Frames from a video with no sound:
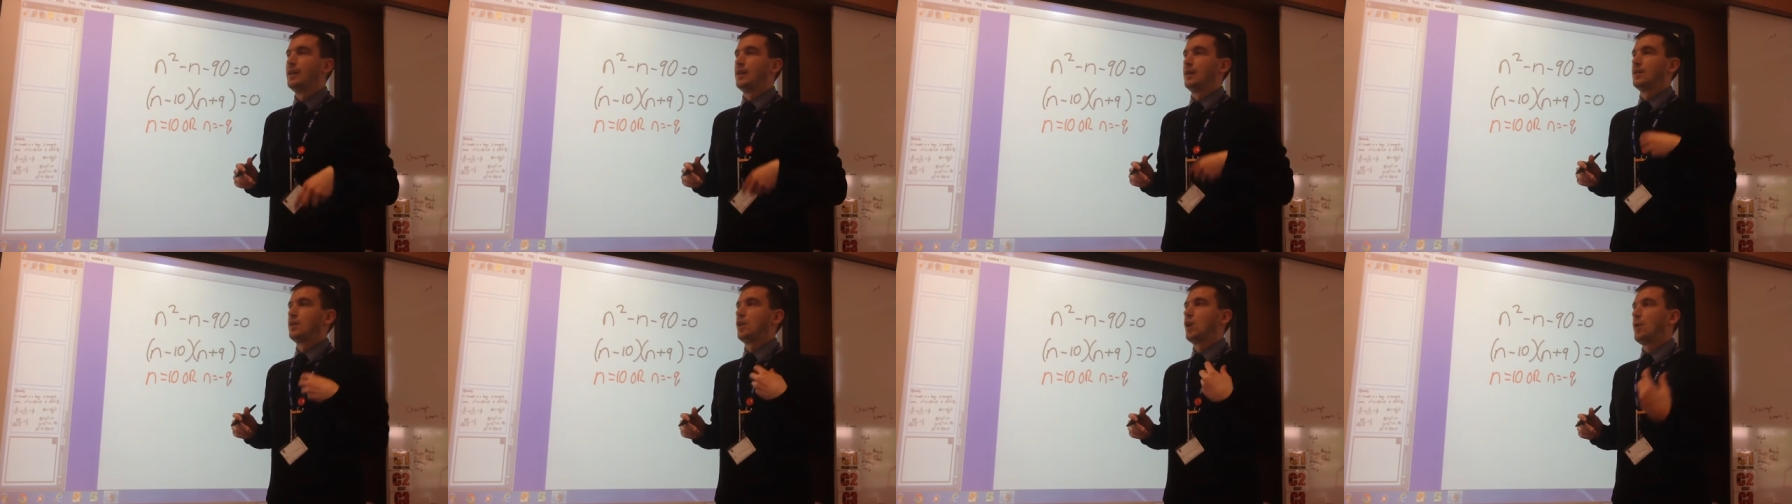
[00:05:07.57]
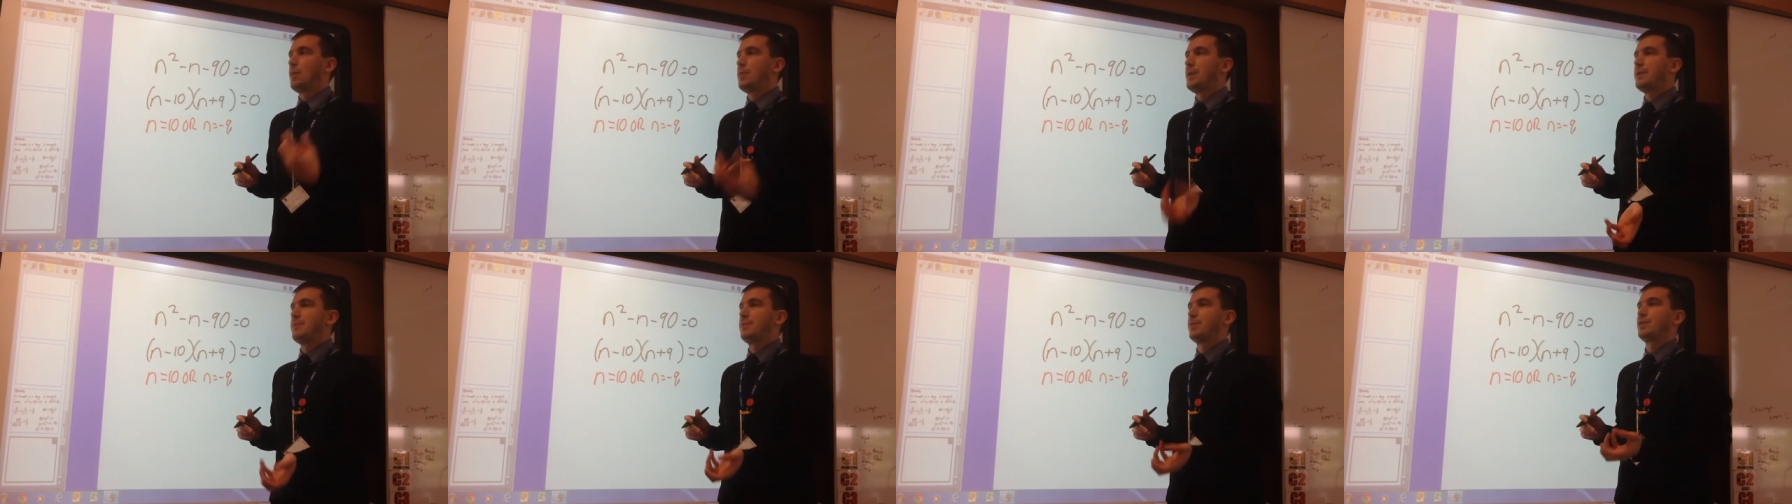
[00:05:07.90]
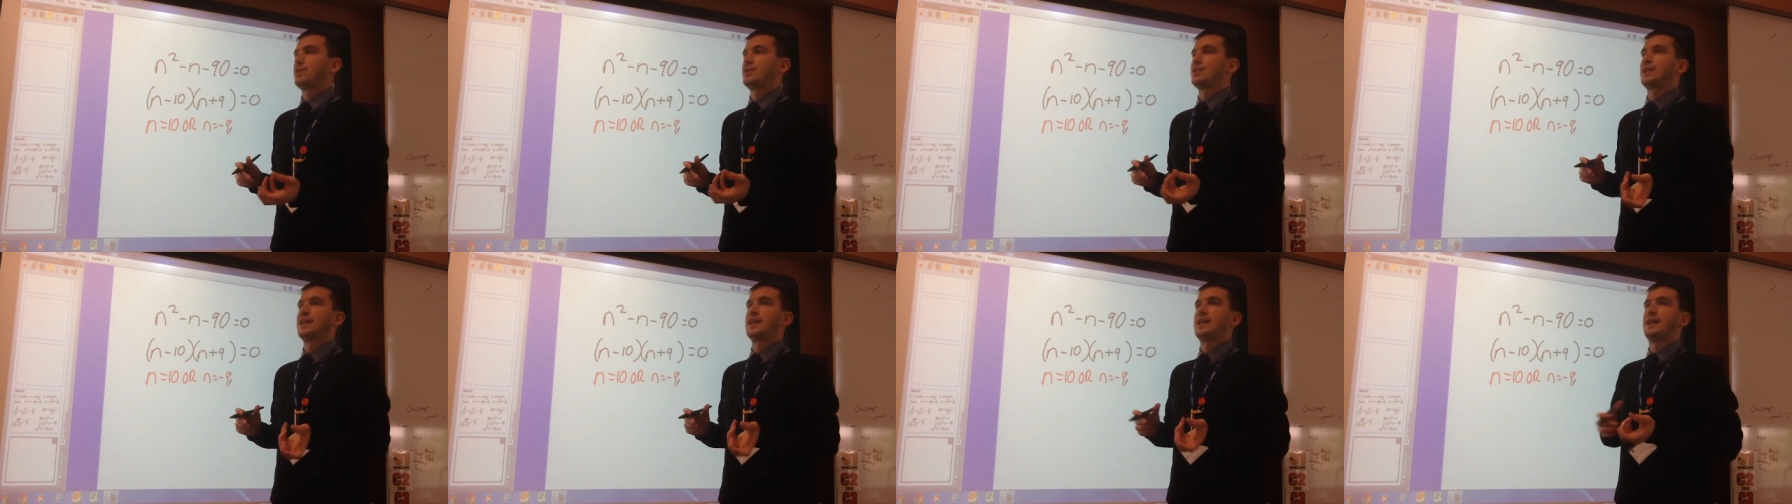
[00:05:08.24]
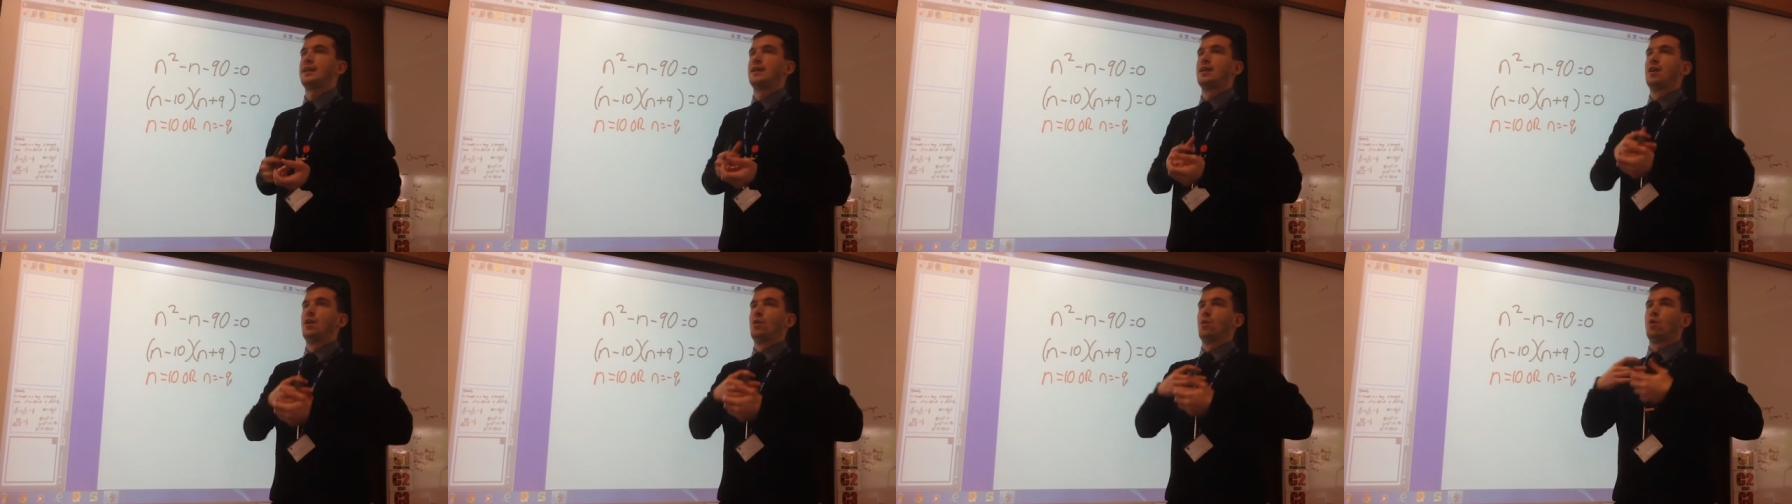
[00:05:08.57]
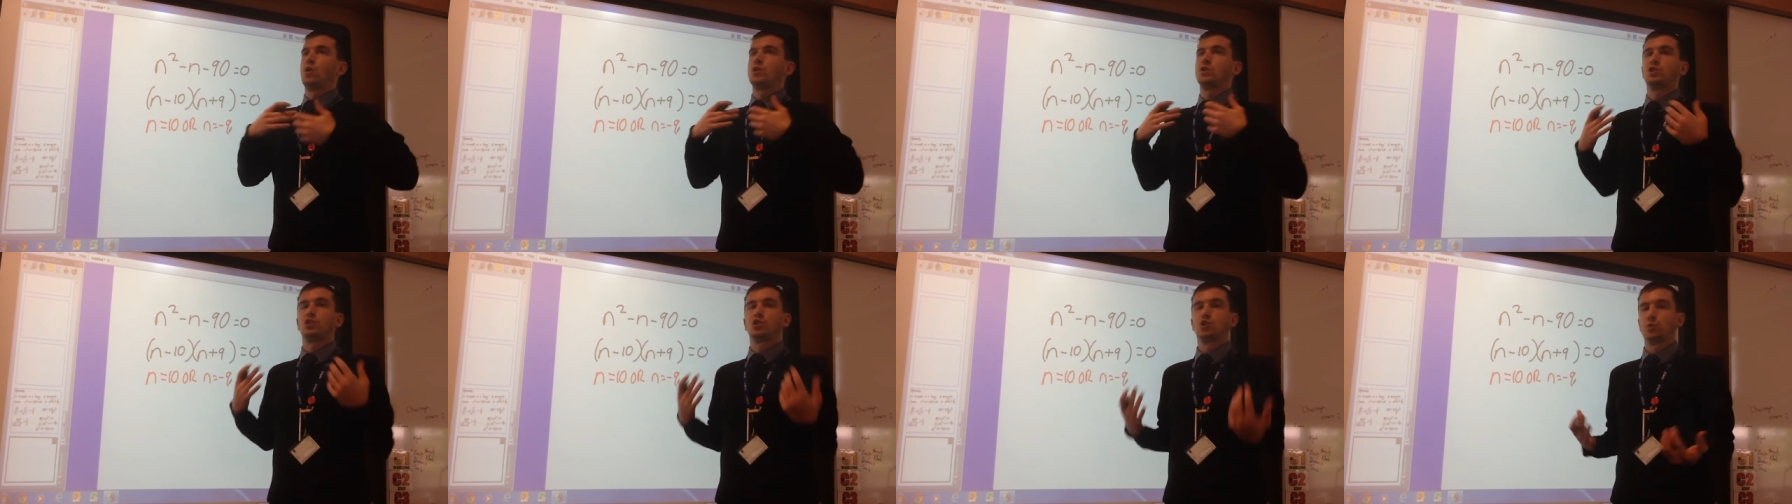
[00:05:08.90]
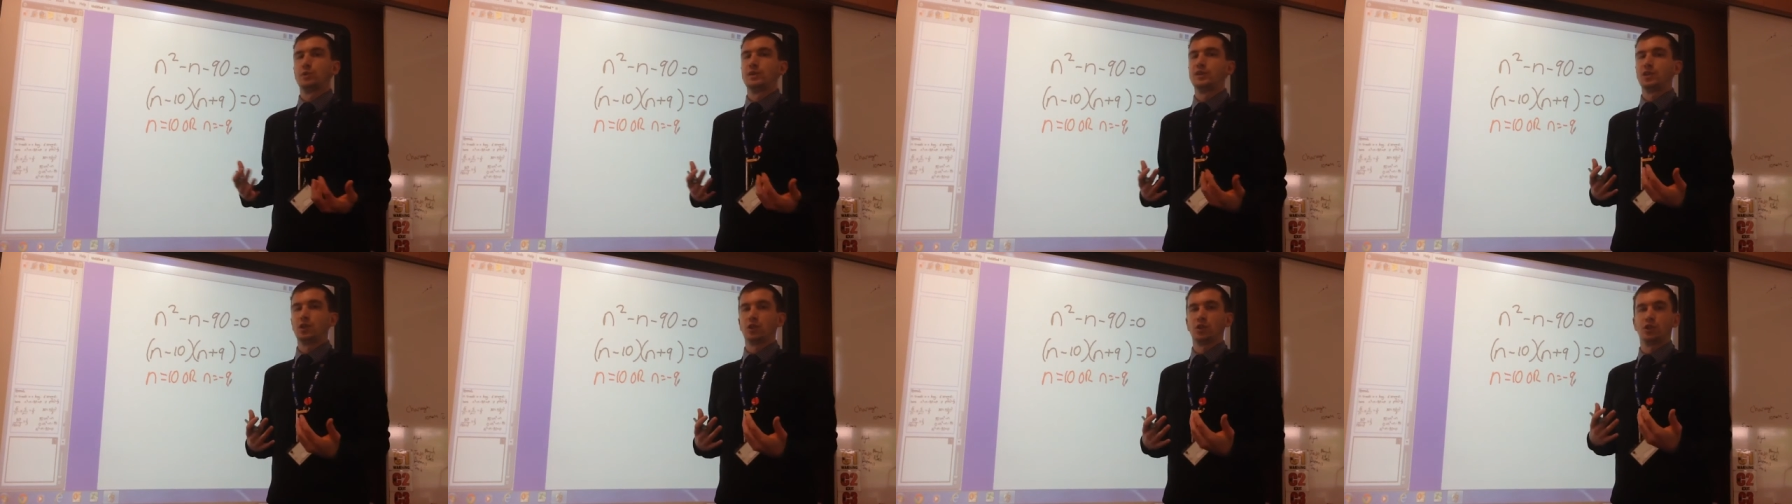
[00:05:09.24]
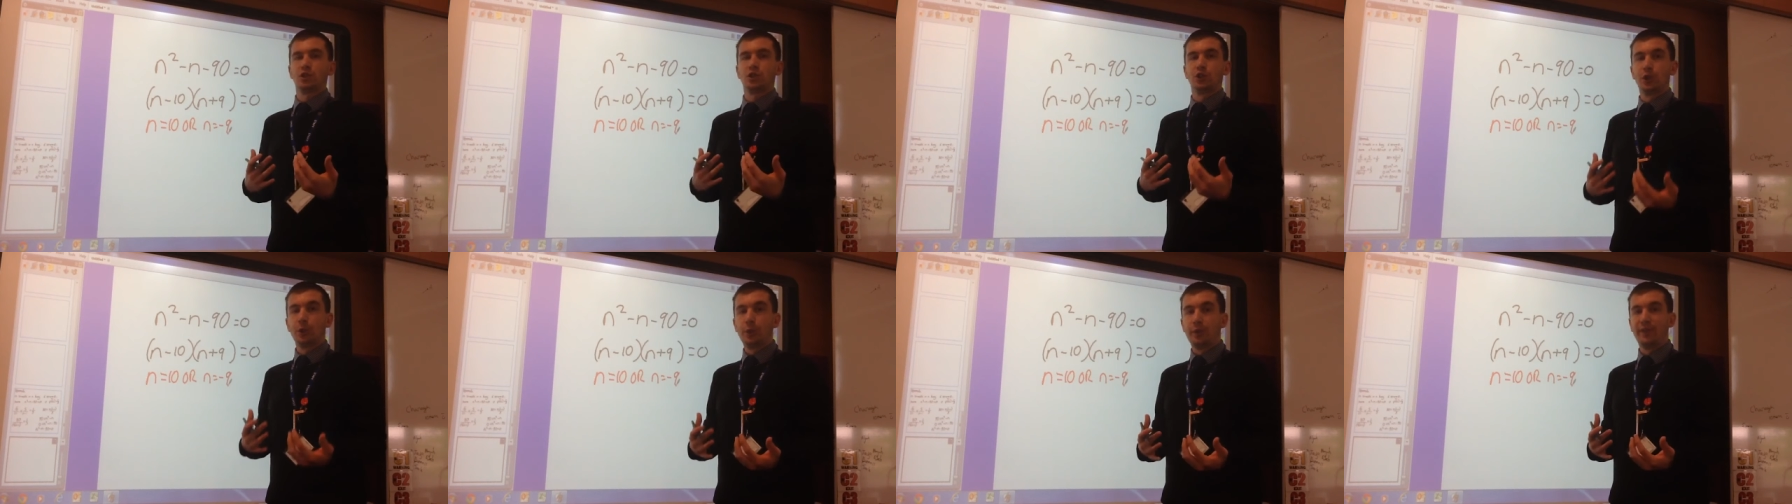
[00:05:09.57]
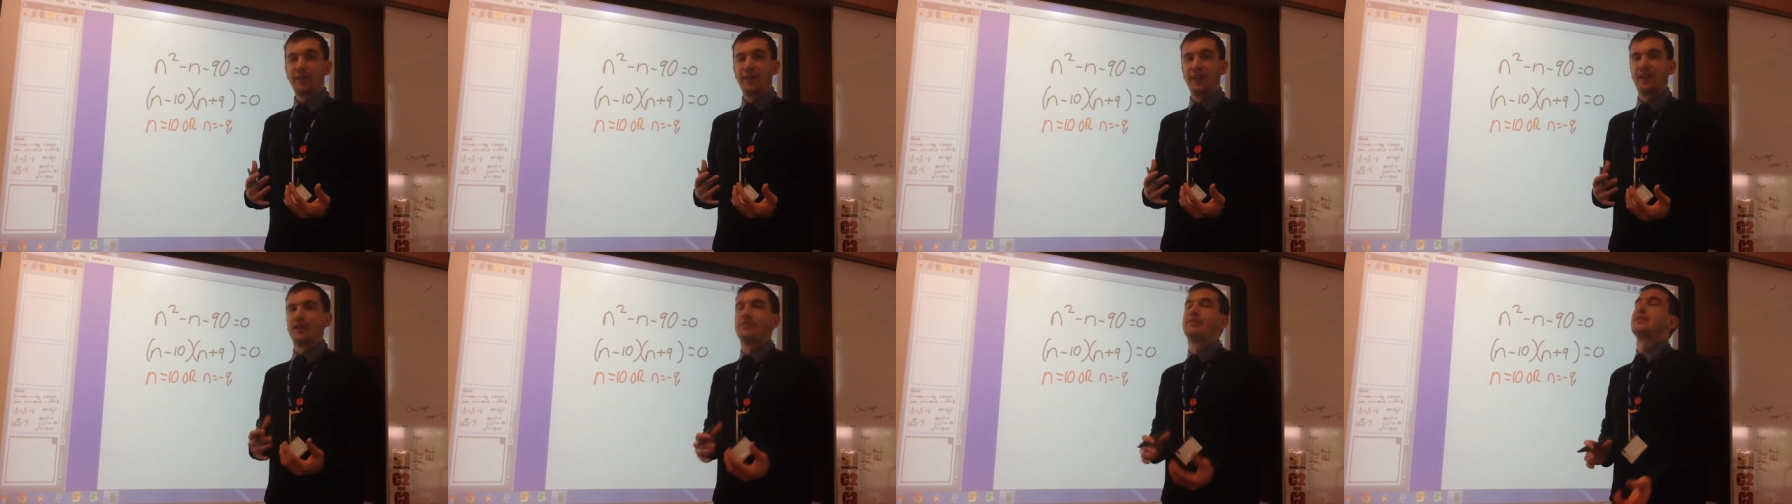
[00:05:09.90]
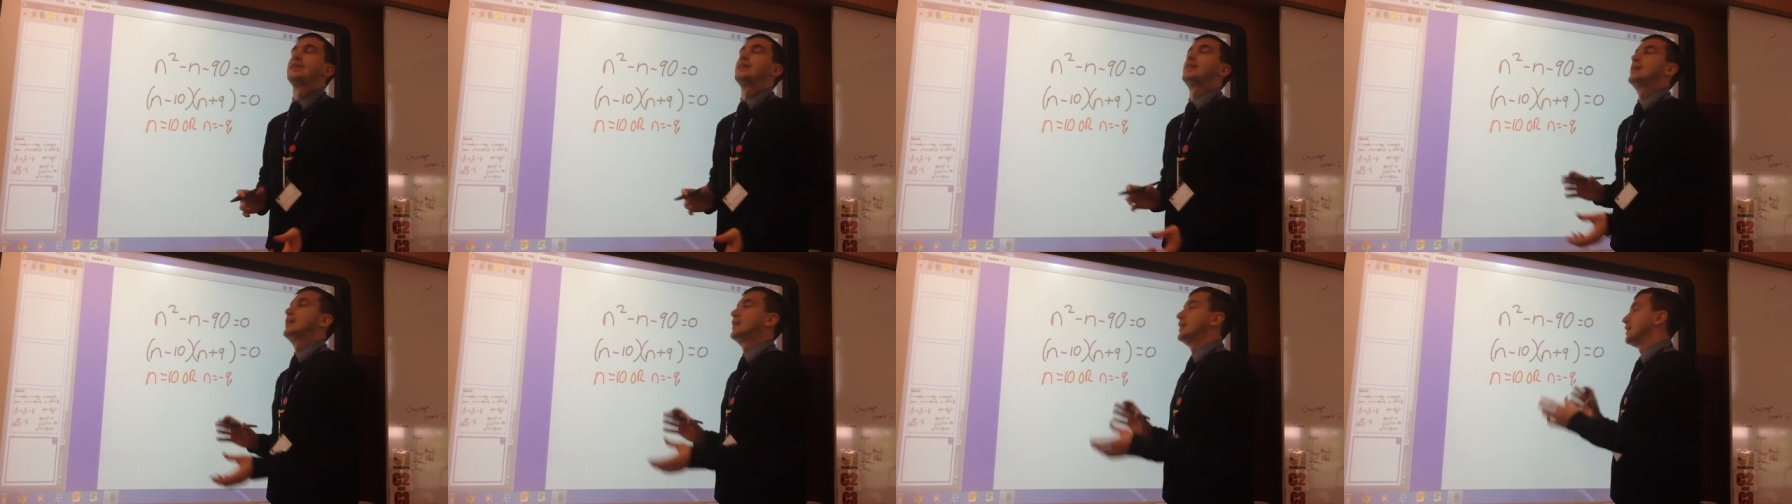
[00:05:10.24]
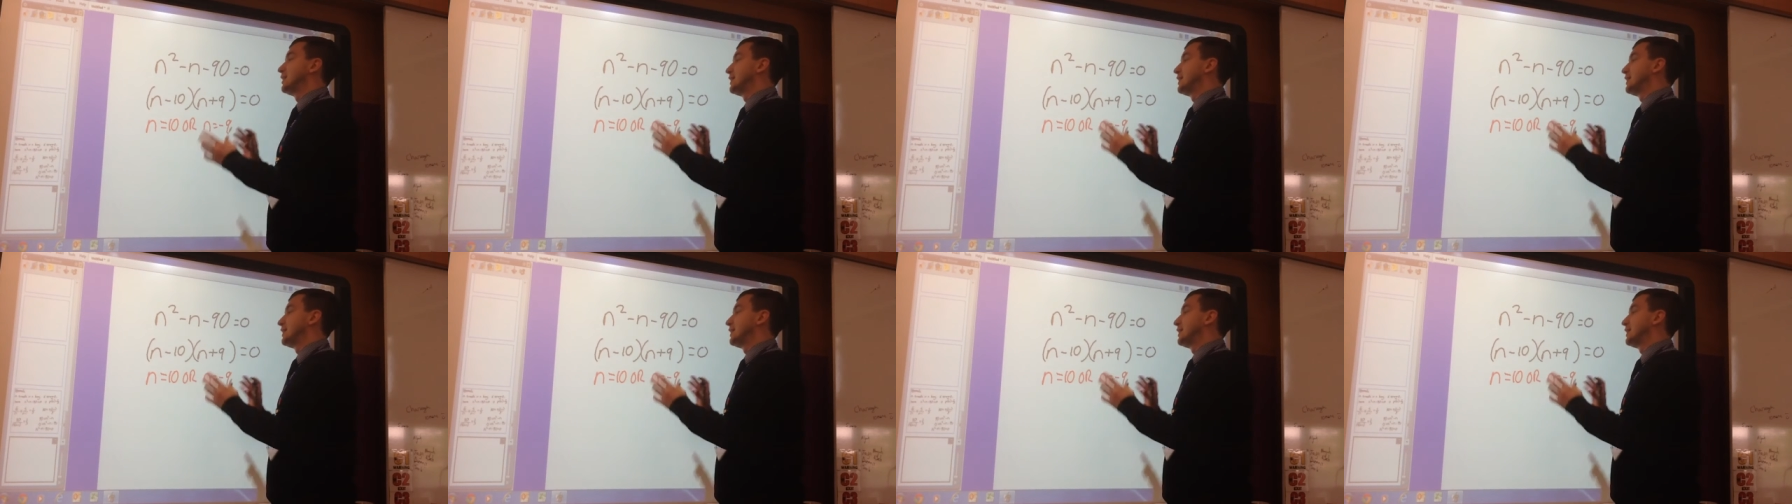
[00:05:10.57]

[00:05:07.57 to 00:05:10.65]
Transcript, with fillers: A lot of people are saying, what's the sweets got to do with anything?